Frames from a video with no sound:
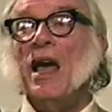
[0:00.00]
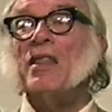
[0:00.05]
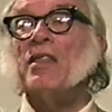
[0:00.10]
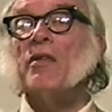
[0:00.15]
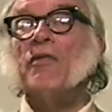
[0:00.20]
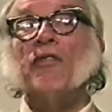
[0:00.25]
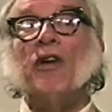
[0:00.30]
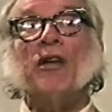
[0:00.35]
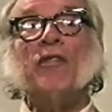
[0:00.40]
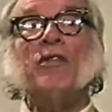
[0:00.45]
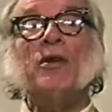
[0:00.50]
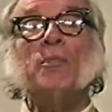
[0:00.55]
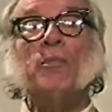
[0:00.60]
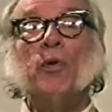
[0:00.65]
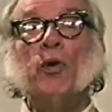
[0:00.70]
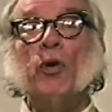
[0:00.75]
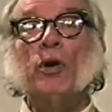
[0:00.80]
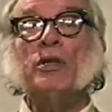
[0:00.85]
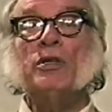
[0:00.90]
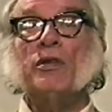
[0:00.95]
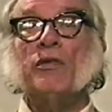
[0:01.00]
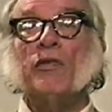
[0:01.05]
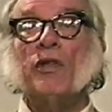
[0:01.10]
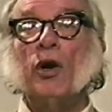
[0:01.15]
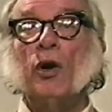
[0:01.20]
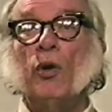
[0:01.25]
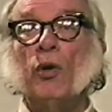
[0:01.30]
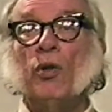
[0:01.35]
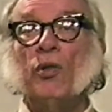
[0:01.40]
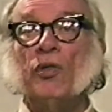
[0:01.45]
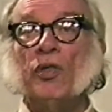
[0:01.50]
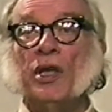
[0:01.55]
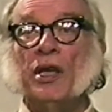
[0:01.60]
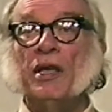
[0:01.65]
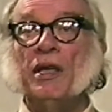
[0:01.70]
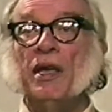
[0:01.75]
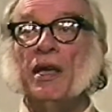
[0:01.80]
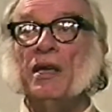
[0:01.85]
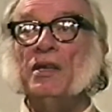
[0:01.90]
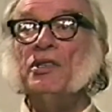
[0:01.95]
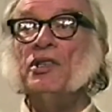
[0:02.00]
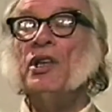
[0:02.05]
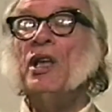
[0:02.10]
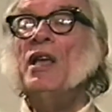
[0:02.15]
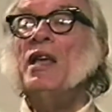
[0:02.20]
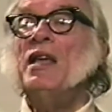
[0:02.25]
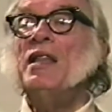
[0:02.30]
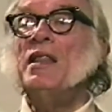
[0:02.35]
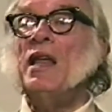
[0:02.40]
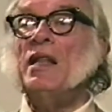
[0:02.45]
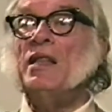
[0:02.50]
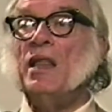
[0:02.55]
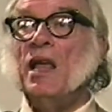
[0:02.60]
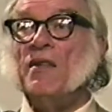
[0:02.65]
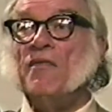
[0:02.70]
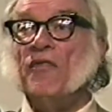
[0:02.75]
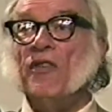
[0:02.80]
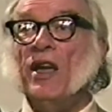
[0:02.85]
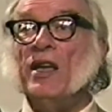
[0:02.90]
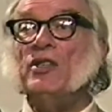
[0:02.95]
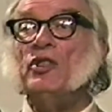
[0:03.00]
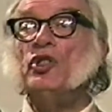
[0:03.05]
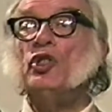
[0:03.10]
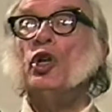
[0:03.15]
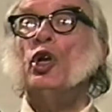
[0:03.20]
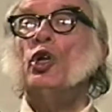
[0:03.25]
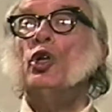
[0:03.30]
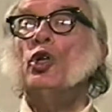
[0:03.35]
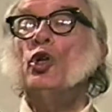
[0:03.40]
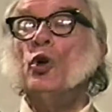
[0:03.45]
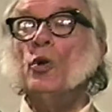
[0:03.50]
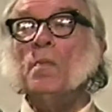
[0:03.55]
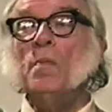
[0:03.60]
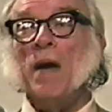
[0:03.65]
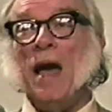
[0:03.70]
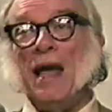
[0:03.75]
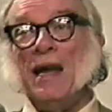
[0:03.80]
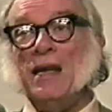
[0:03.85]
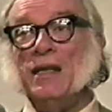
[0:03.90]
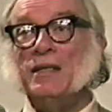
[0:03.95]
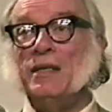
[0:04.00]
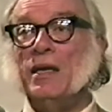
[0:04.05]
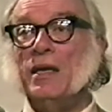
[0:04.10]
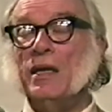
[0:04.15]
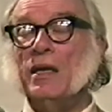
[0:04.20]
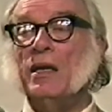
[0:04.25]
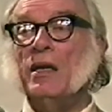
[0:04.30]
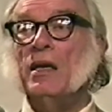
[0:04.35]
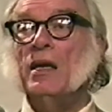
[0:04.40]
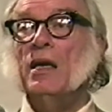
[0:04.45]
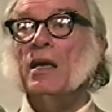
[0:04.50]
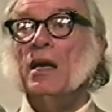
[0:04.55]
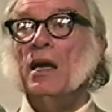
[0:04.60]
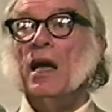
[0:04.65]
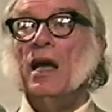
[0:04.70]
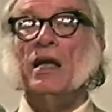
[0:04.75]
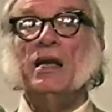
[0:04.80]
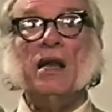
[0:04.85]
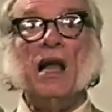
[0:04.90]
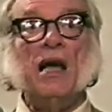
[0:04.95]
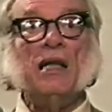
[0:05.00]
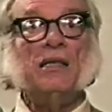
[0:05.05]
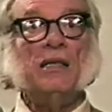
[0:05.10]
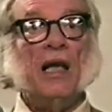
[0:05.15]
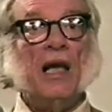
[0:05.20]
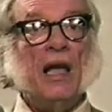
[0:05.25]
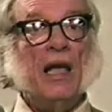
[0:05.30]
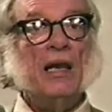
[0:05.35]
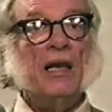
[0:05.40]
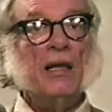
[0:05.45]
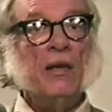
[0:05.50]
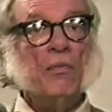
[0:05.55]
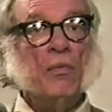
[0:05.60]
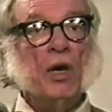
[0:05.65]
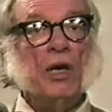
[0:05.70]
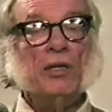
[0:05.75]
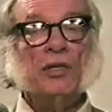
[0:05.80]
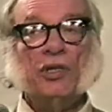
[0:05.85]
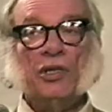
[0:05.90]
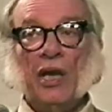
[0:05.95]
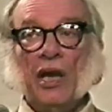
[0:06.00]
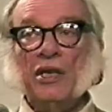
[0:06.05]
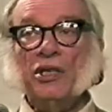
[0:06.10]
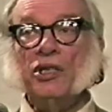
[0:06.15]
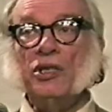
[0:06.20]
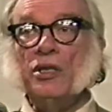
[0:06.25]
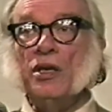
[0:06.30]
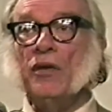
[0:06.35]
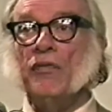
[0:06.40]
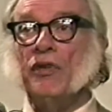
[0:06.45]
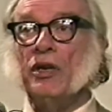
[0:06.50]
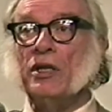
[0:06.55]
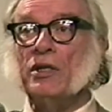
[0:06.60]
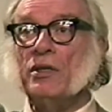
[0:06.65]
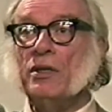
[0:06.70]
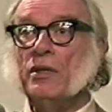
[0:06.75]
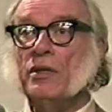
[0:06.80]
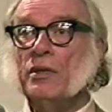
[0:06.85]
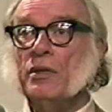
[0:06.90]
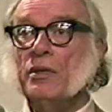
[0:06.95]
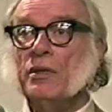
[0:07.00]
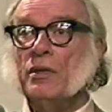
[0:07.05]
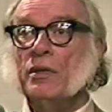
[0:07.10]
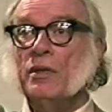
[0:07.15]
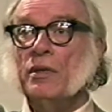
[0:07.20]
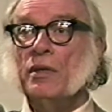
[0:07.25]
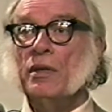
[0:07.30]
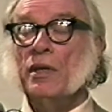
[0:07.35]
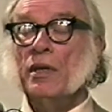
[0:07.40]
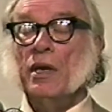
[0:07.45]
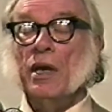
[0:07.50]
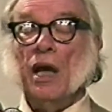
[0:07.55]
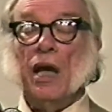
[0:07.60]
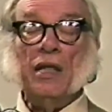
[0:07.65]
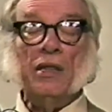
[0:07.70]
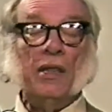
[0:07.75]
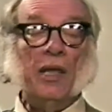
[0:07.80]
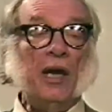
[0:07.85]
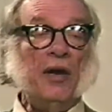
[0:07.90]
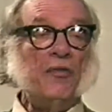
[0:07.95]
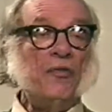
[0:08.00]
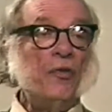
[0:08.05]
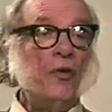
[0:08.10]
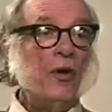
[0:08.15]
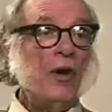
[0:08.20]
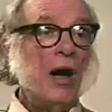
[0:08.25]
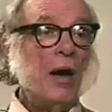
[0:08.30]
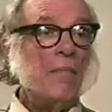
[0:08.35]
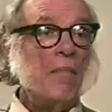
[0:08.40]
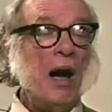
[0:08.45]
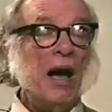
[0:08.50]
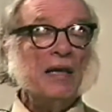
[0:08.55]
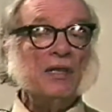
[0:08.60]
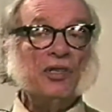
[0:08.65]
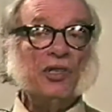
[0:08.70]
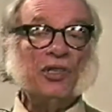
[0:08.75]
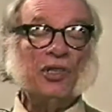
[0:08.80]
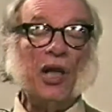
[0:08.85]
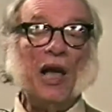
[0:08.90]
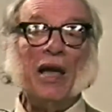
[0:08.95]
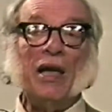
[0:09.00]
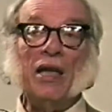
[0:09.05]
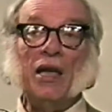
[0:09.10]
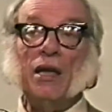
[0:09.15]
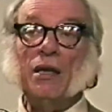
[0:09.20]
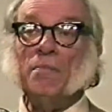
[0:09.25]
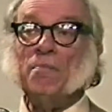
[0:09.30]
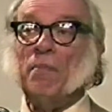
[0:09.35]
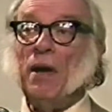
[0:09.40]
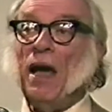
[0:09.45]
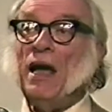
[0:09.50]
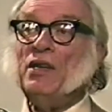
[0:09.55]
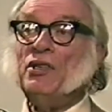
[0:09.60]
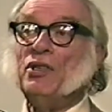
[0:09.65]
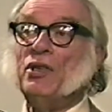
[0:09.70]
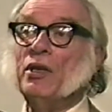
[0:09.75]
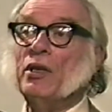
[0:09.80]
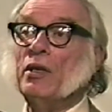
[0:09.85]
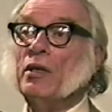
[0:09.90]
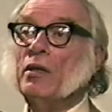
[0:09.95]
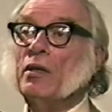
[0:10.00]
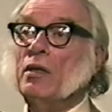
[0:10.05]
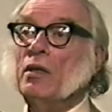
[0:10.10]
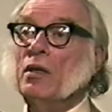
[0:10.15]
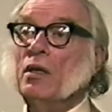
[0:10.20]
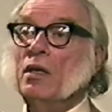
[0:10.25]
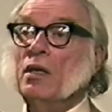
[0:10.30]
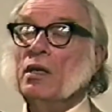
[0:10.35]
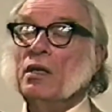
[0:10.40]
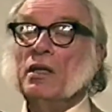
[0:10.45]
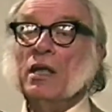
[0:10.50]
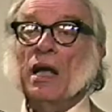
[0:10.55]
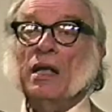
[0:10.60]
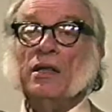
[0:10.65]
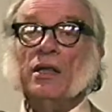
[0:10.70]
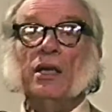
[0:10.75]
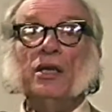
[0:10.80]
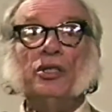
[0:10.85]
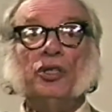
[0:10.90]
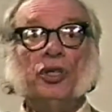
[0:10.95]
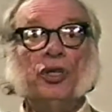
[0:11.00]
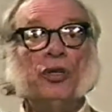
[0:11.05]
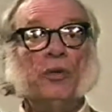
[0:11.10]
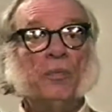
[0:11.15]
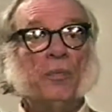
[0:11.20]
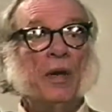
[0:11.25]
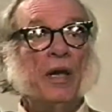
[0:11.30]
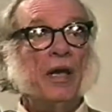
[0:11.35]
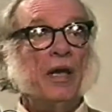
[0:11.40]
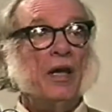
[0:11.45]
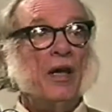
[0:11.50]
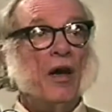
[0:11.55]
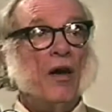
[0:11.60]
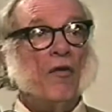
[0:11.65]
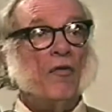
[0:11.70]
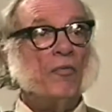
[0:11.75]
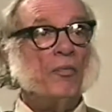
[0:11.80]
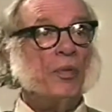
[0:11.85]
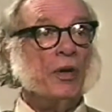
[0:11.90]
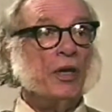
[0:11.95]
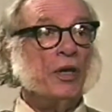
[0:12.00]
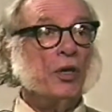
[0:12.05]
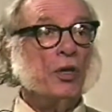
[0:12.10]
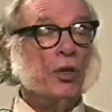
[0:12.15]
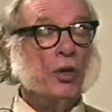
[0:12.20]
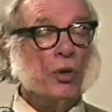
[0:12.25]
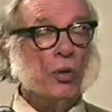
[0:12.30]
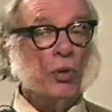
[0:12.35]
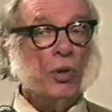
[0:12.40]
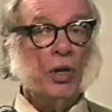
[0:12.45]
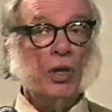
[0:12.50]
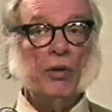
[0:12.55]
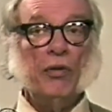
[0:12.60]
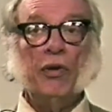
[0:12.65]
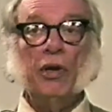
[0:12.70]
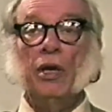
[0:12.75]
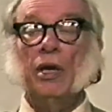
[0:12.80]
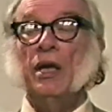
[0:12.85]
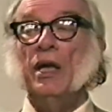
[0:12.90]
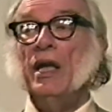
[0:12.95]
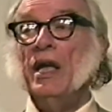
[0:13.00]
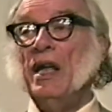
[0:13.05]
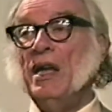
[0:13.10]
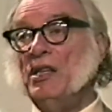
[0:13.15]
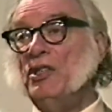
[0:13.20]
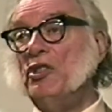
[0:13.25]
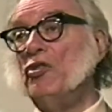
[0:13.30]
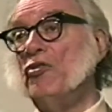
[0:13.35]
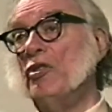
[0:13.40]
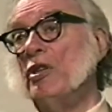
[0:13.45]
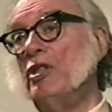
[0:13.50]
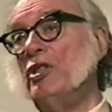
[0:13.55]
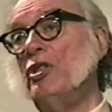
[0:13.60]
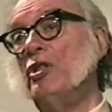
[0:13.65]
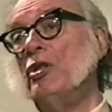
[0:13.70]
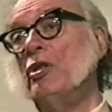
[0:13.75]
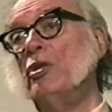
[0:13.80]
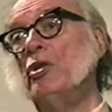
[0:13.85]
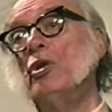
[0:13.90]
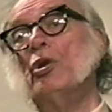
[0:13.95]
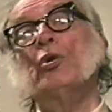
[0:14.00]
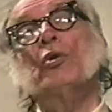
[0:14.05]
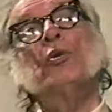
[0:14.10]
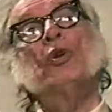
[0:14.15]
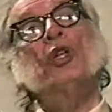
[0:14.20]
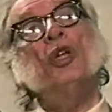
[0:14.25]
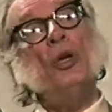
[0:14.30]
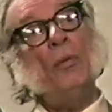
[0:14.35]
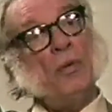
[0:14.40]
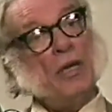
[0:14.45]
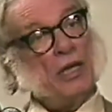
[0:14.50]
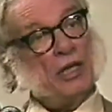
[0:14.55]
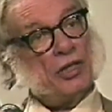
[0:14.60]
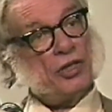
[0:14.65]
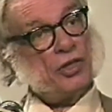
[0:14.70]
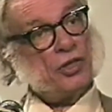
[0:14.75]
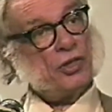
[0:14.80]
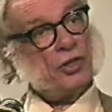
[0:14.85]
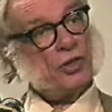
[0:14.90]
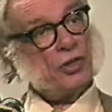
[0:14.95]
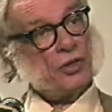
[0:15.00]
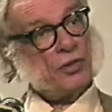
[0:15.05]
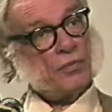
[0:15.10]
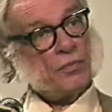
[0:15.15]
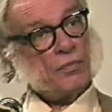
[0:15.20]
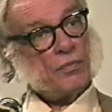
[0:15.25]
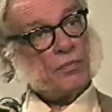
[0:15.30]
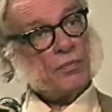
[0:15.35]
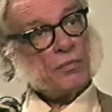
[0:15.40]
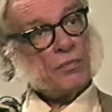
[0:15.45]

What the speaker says: and the very point of the whole thing is that they face humanity and not any one section of it. And therefore, I might say in passing that this should be of peculiar interest to humanists.